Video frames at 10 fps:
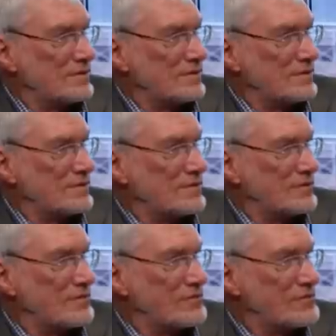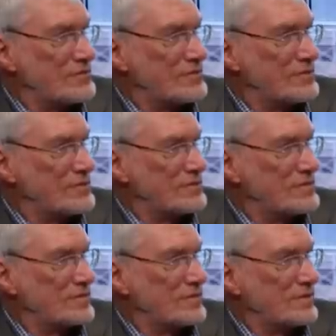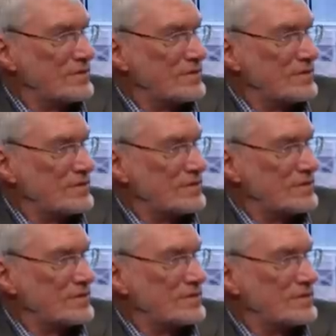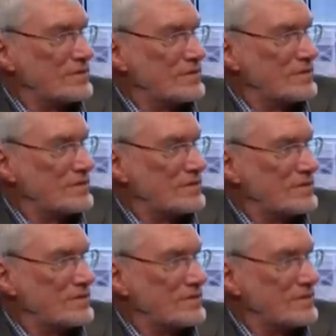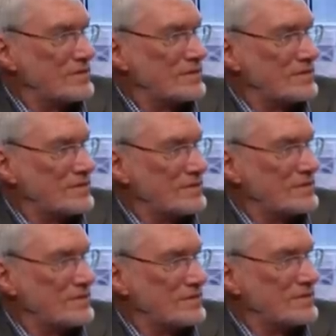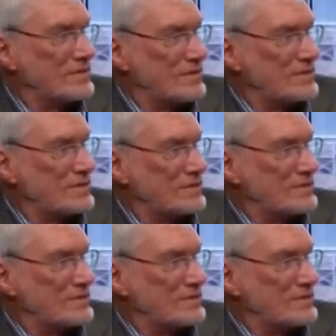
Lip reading: (not speaking)